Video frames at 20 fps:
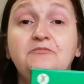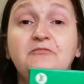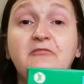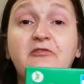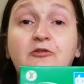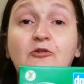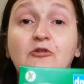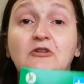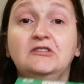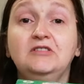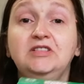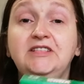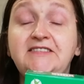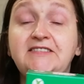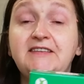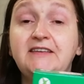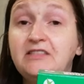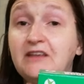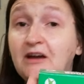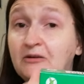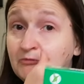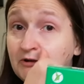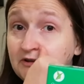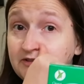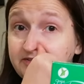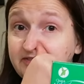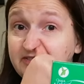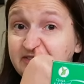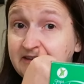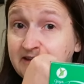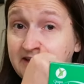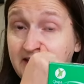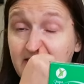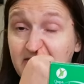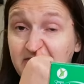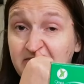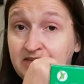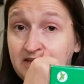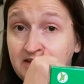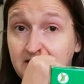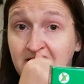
for cleaning. I'm wanting to get